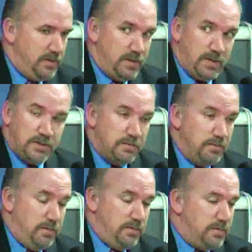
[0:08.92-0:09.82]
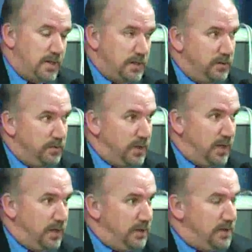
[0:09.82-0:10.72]
Thanks. Thank you.
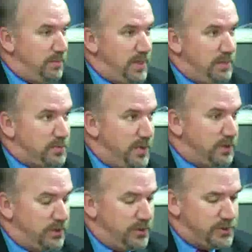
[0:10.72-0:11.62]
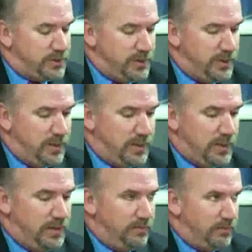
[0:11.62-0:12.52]
My name is Michael Hersey.
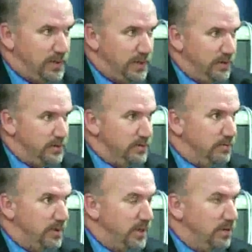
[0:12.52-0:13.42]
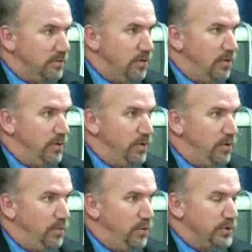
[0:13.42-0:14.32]
I live right down the road on
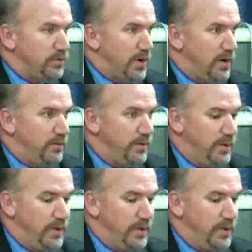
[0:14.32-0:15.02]
Homeport Drive.